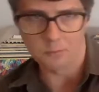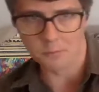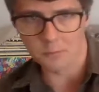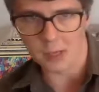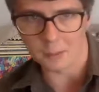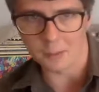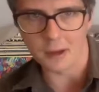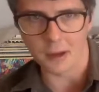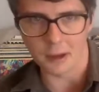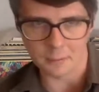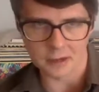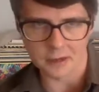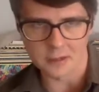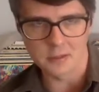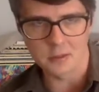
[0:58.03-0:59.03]
Maybe, I
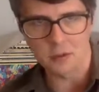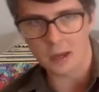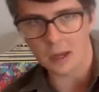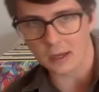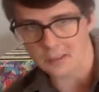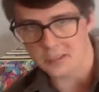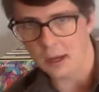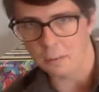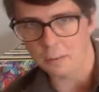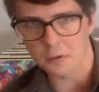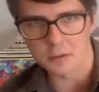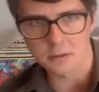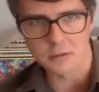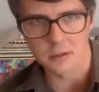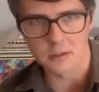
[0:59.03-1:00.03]
mean, it's
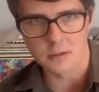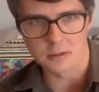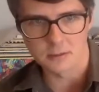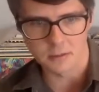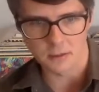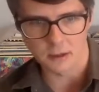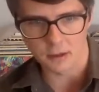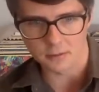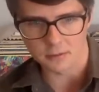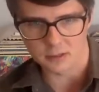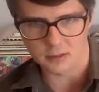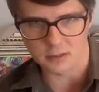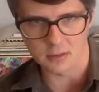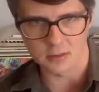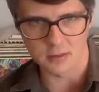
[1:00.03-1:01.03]
examples, it's uh,
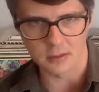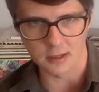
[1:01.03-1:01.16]
just